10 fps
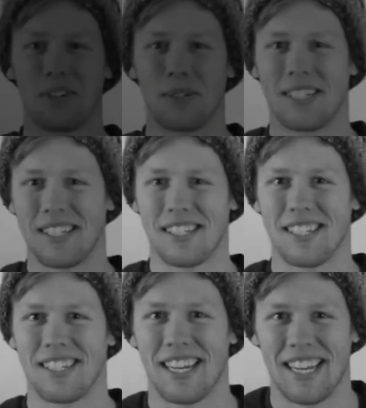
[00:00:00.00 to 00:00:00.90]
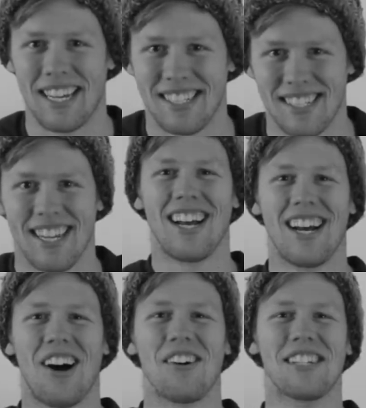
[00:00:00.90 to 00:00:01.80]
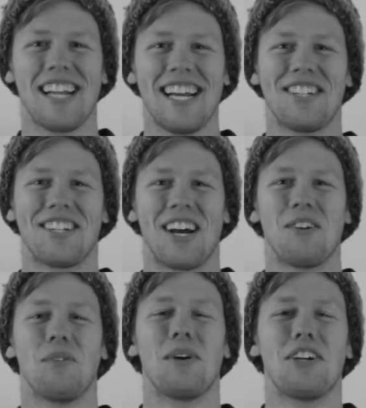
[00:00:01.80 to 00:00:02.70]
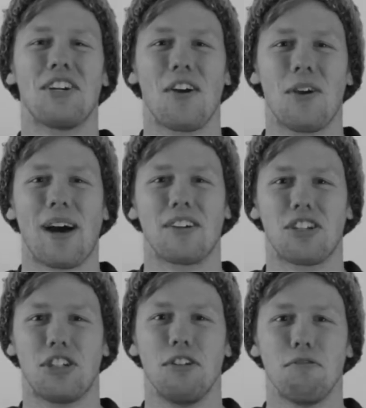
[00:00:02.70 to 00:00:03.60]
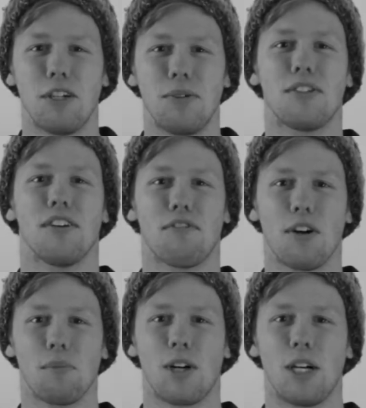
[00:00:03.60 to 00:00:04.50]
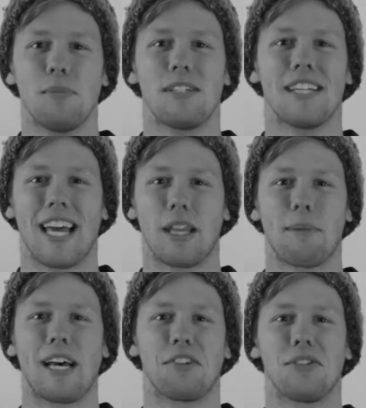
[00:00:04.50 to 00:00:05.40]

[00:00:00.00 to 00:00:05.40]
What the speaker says: tongue twister, this is going to take ages. On today's show, we show you how to shoot routes from ropes to get the best